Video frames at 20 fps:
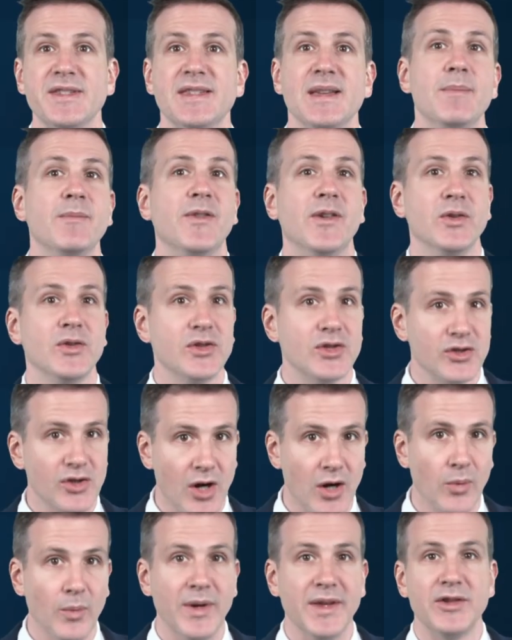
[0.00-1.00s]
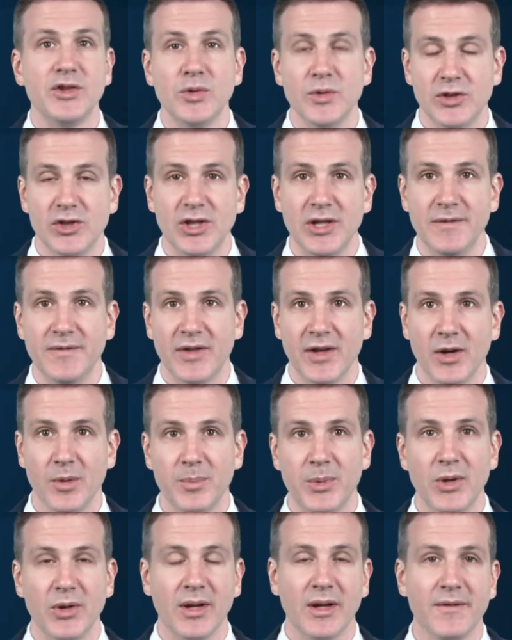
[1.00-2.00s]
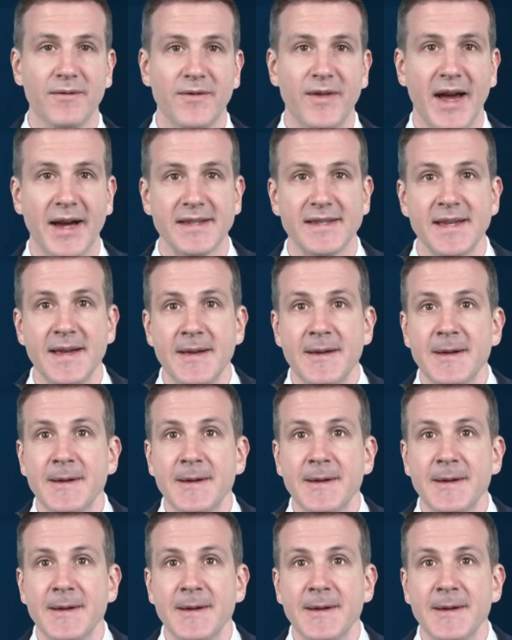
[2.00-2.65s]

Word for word: some folks start with to achieve therapeutic effects.